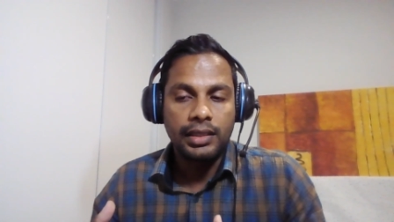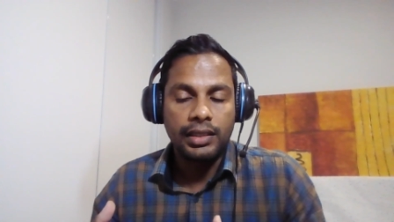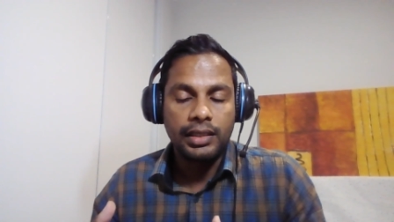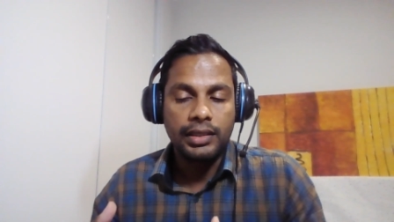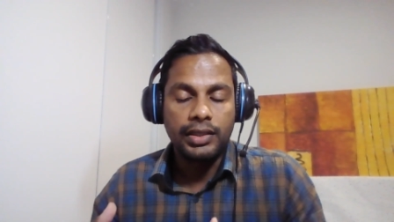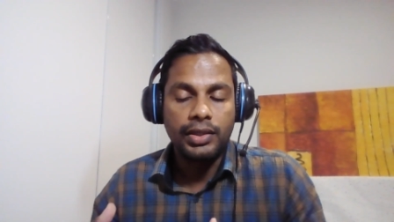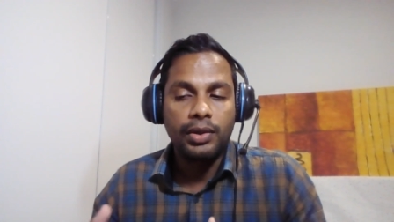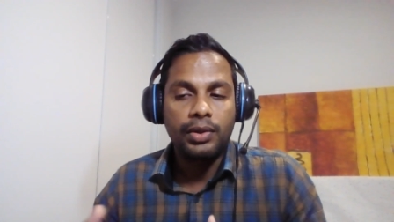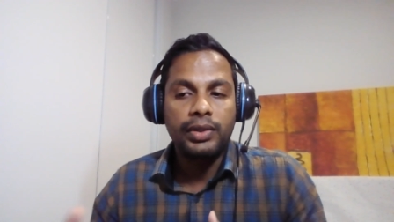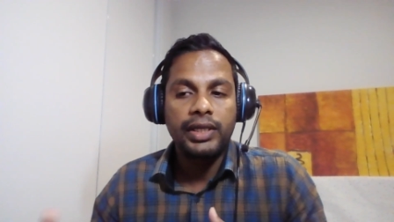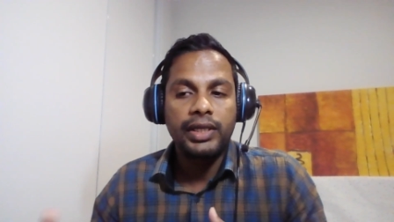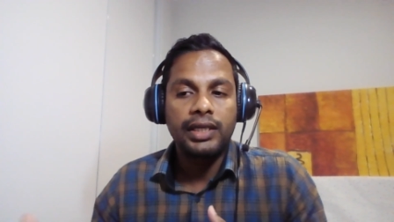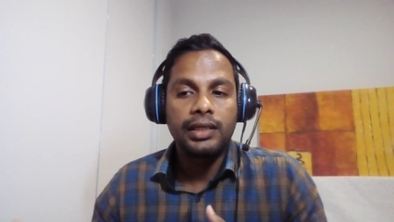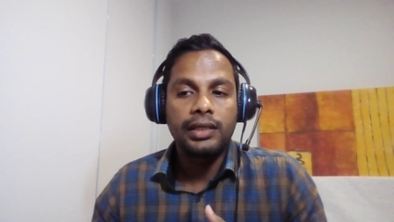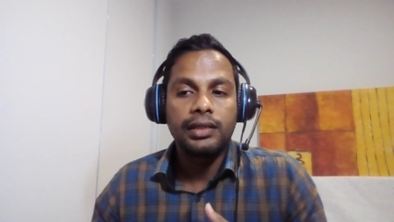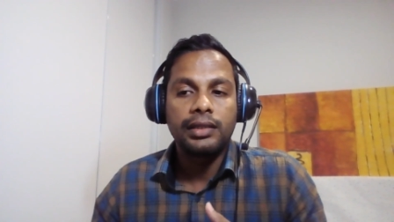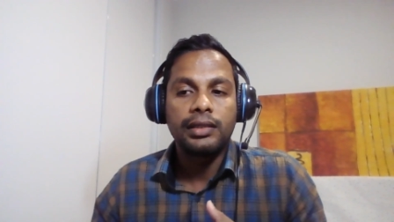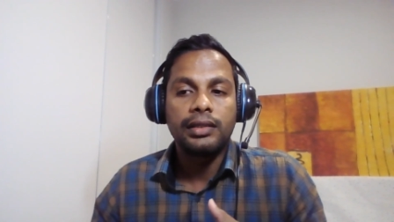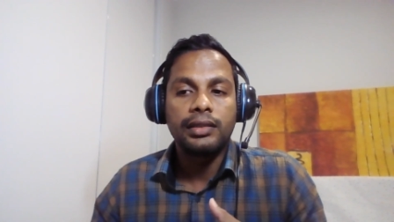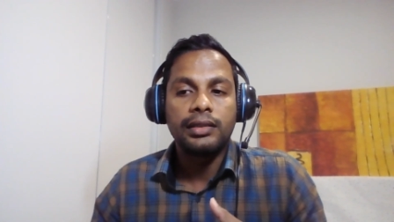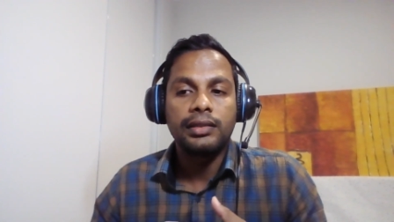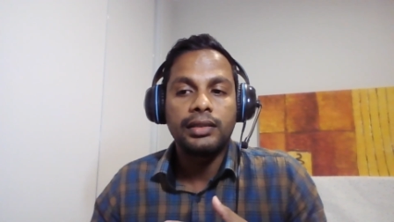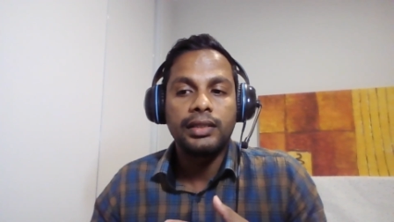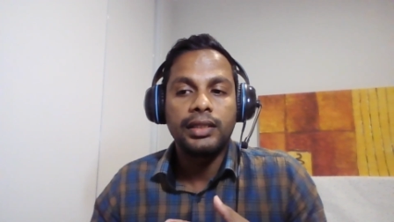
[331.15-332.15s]

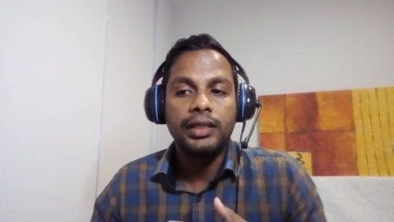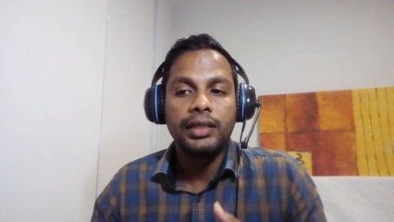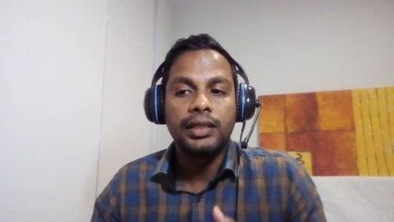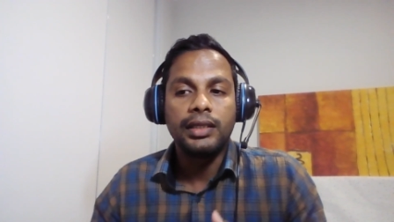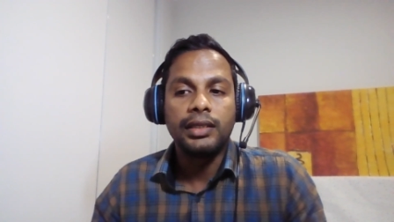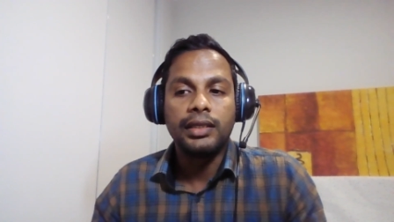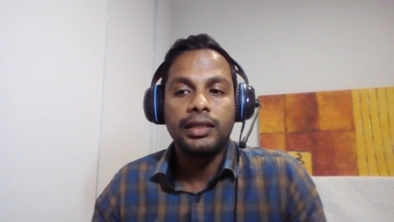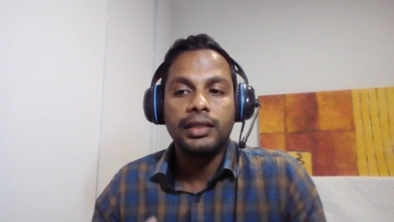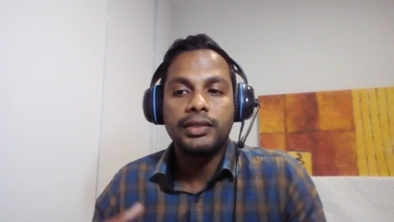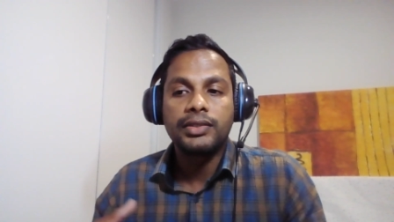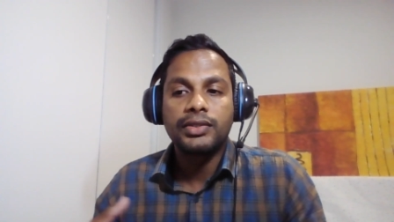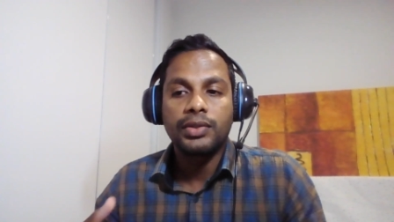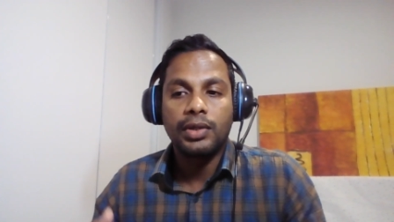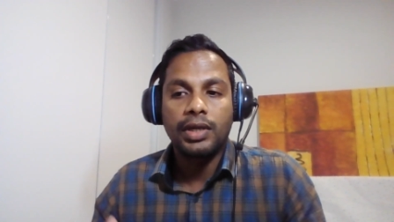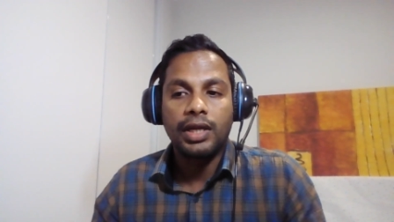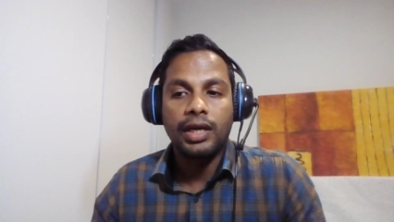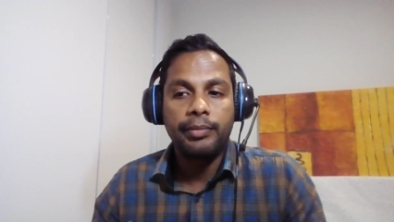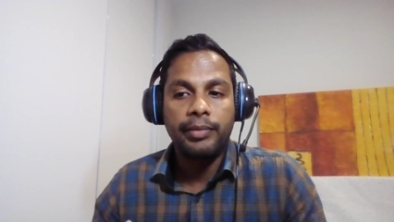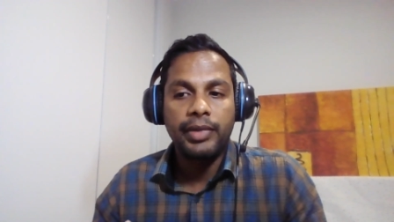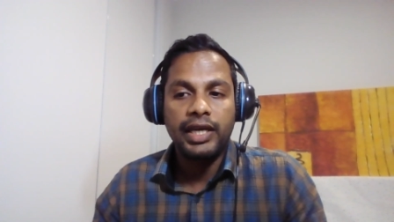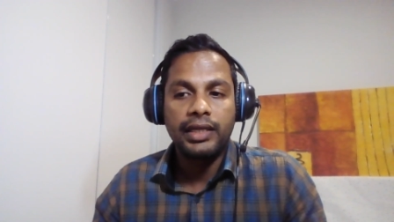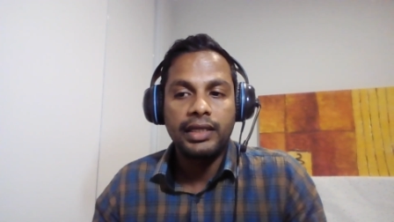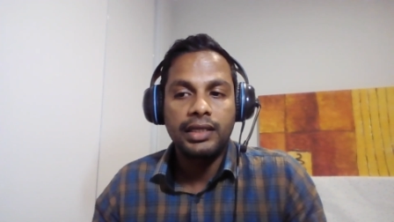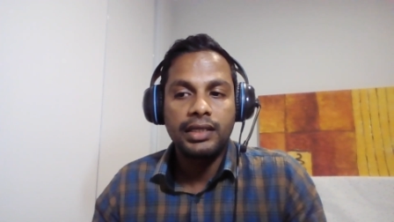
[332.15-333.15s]
knowing the solar
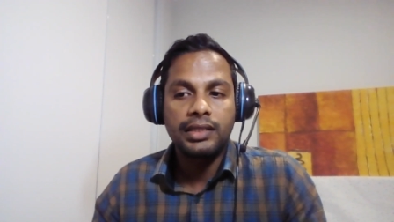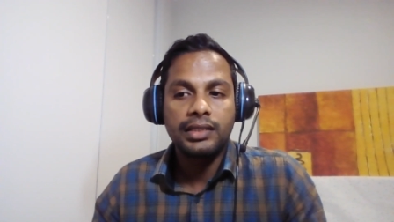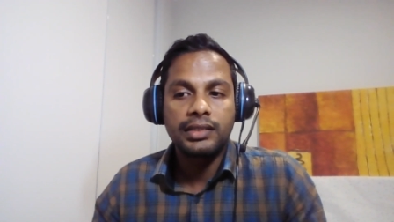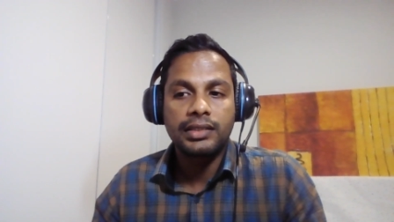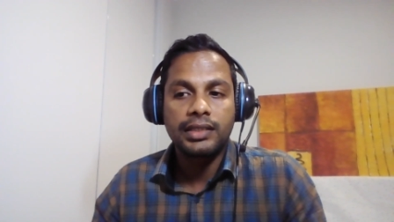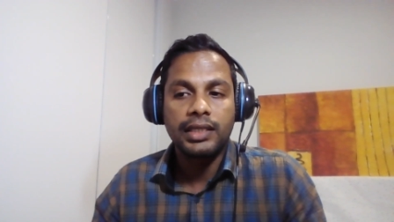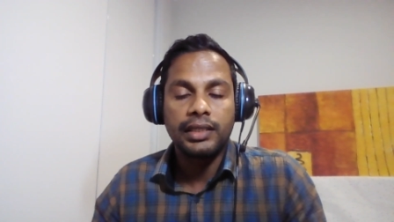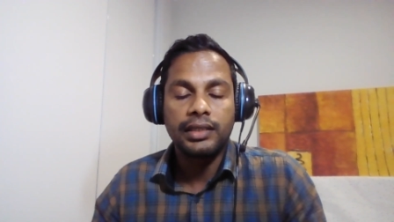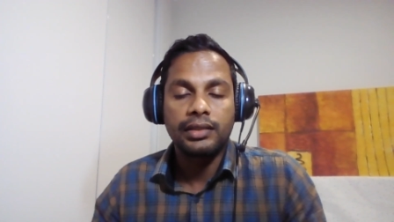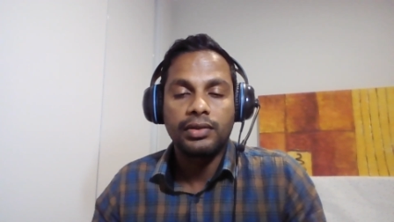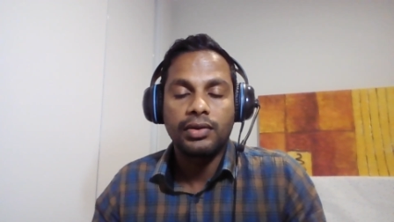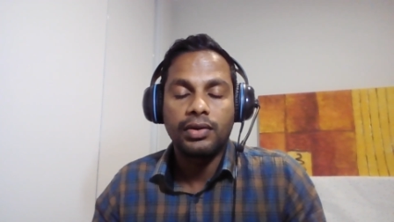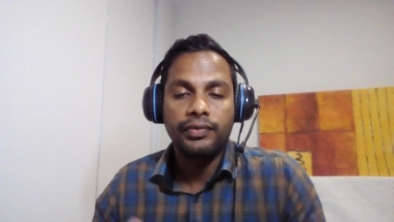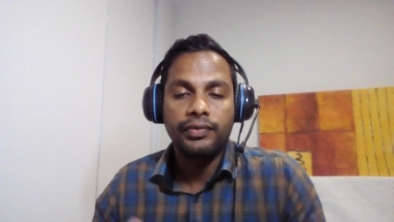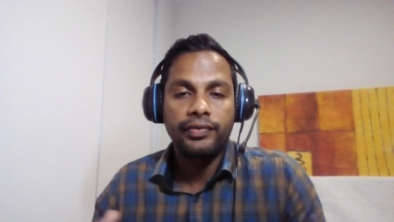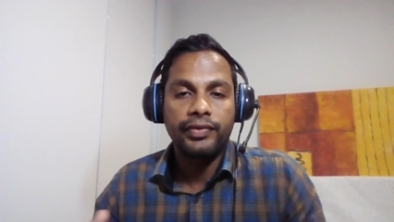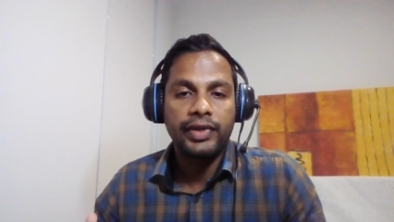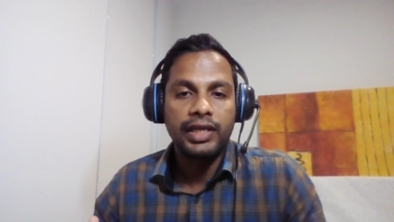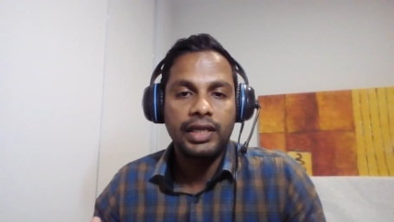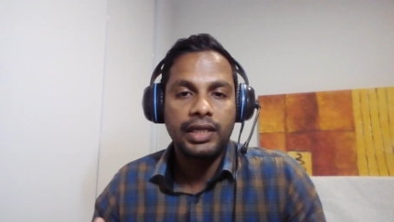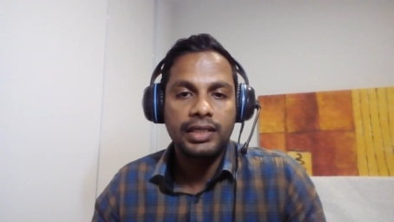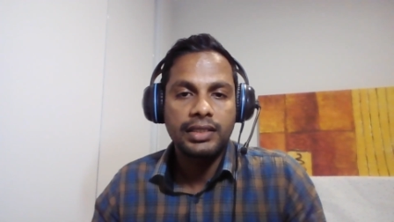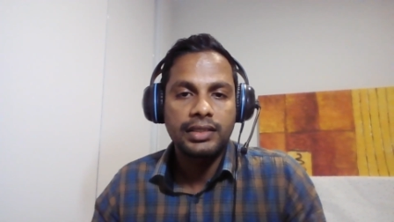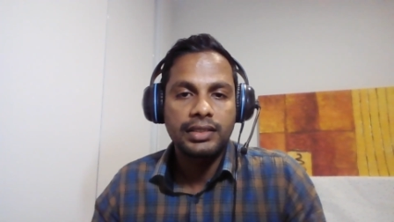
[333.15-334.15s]
panels and
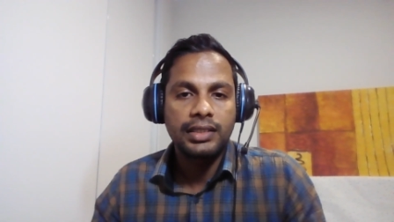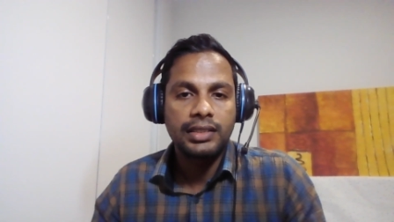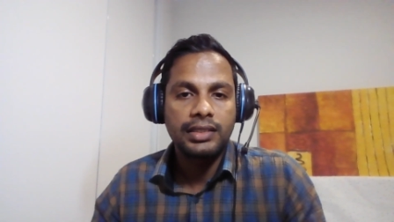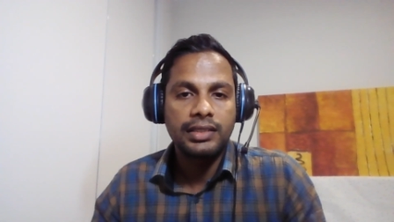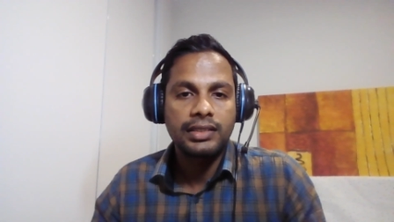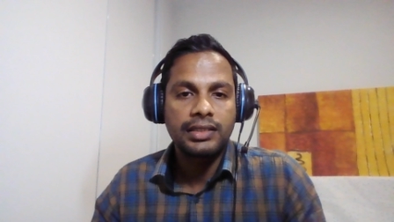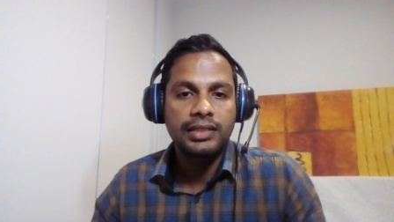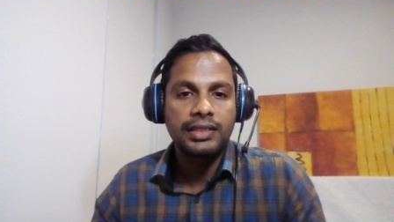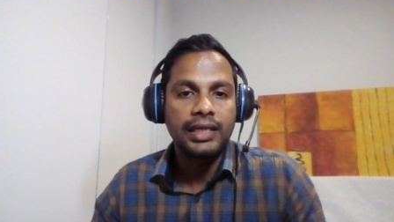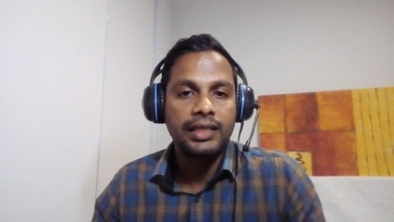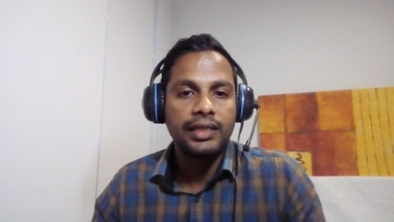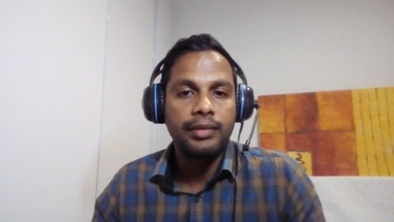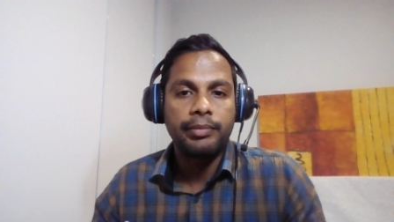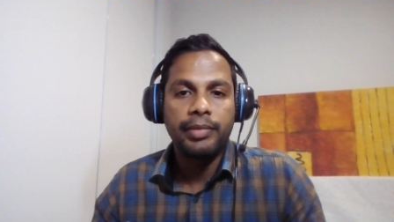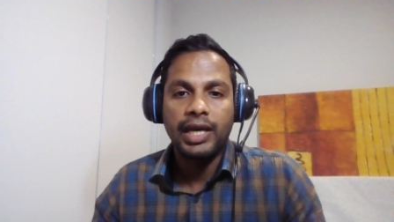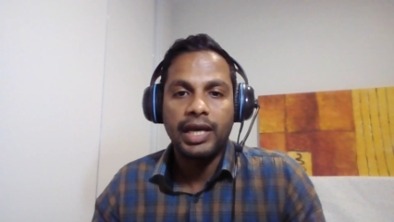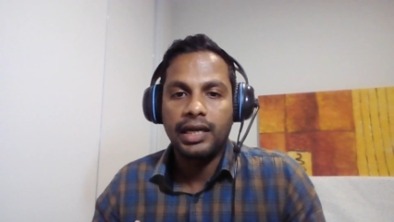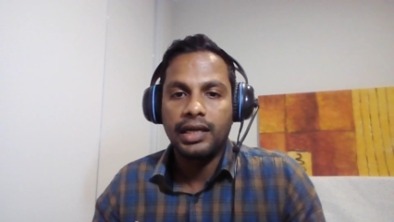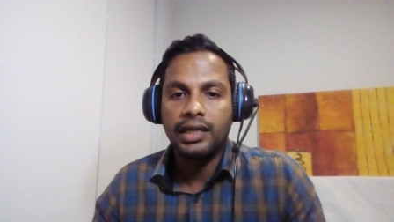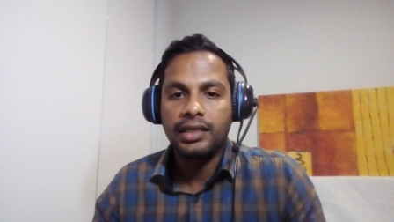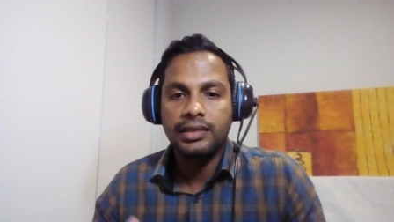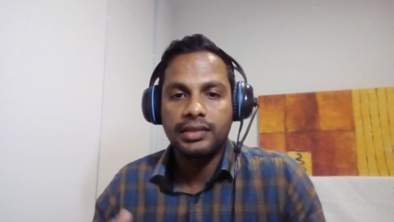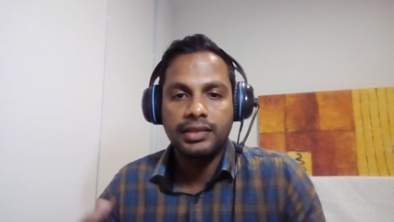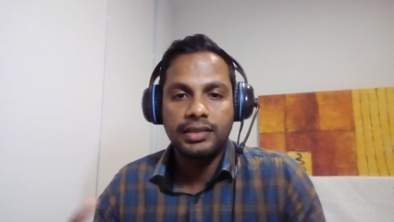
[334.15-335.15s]
configurations and
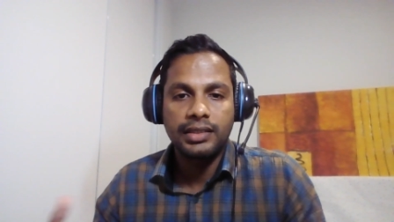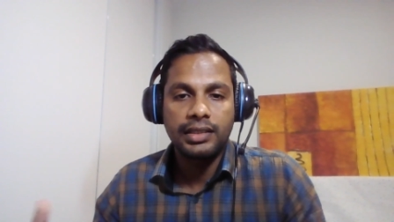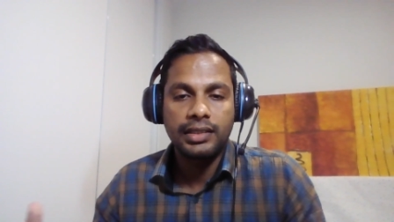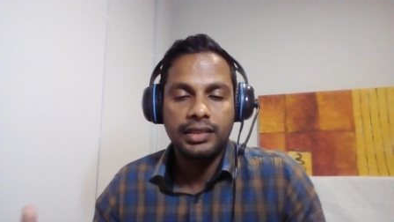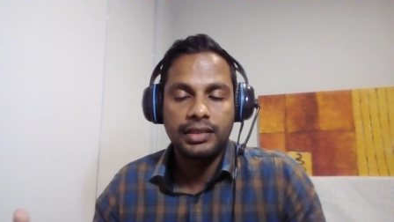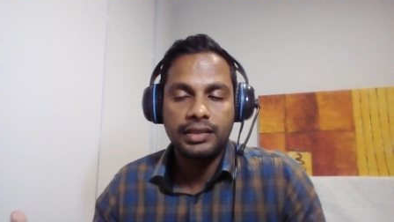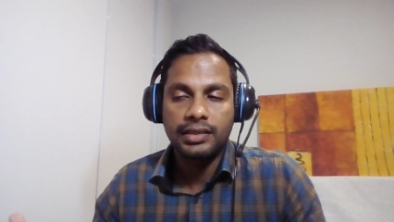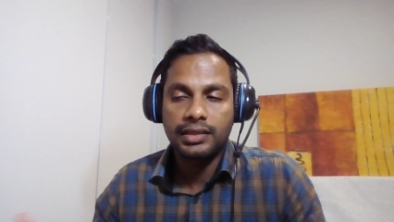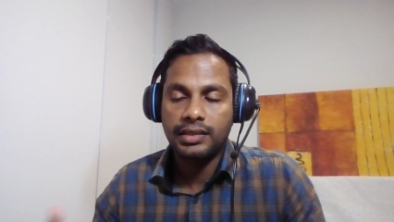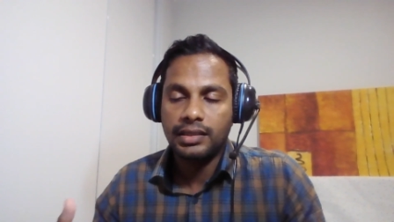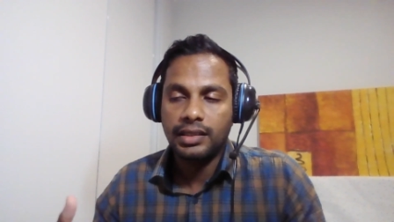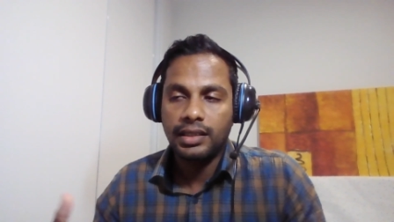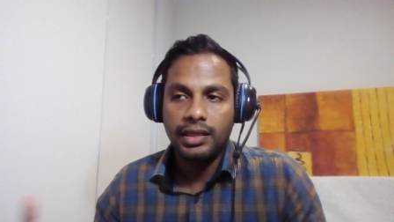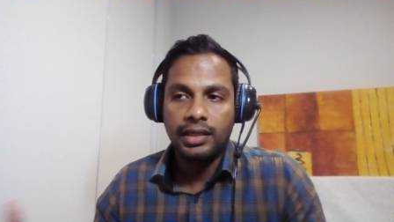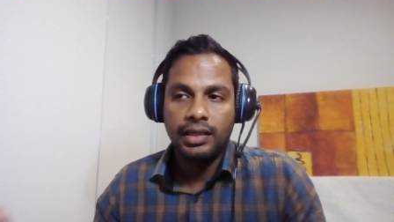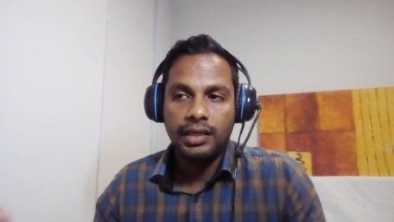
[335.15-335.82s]
parallel series